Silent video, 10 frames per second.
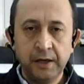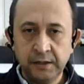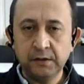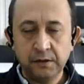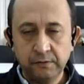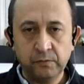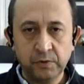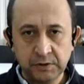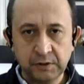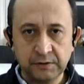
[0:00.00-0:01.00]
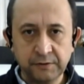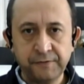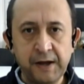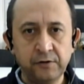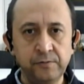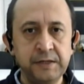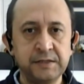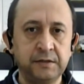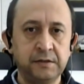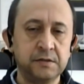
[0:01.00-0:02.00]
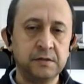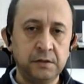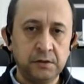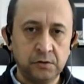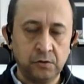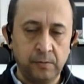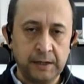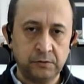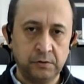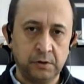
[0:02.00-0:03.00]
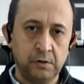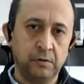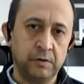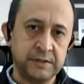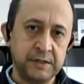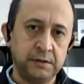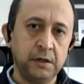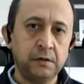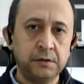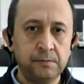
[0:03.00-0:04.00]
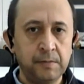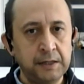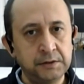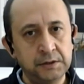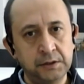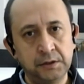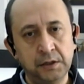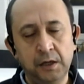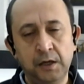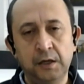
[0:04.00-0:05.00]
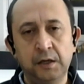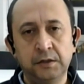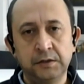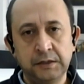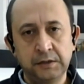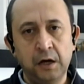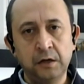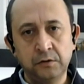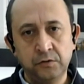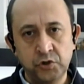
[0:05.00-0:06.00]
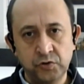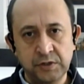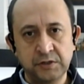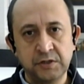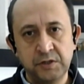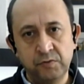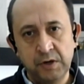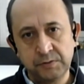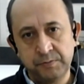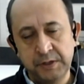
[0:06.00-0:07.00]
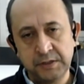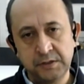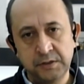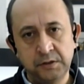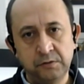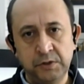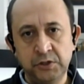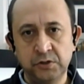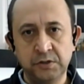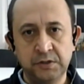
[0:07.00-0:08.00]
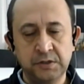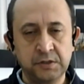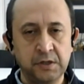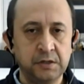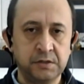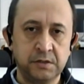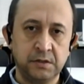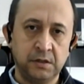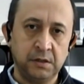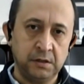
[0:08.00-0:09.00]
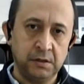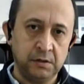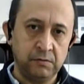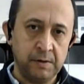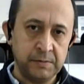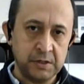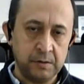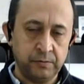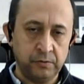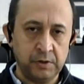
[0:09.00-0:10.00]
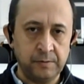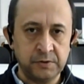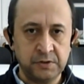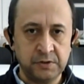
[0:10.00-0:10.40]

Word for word: in the, the fact remains that it doesn't need to go back to the Congress, and they are demanding that other issues such as Iran's presence in the region is discussed, the Iran missile program is